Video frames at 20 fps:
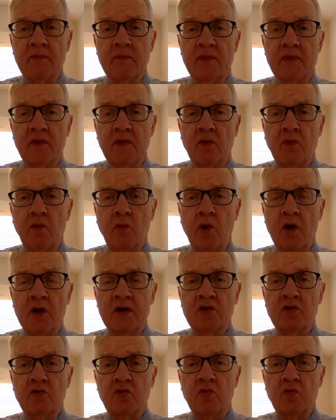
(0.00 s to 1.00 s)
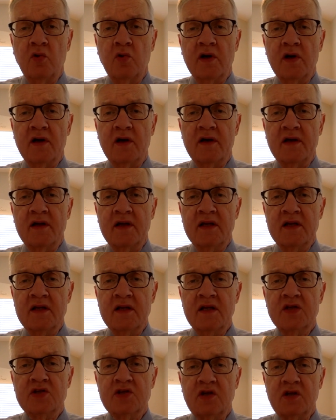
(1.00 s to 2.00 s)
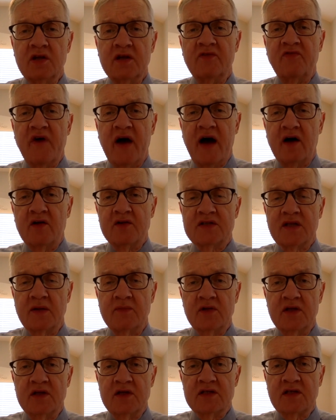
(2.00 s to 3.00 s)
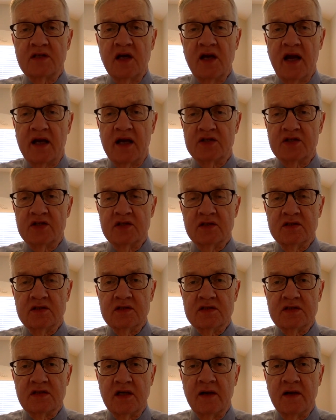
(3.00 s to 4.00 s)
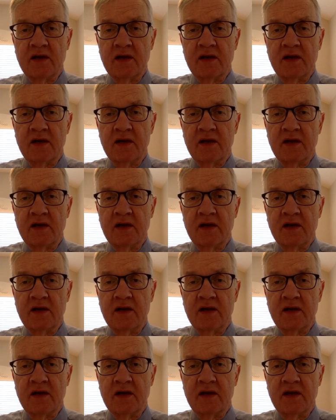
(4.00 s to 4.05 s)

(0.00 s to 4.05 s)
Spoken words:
the one who initially found some of these connections,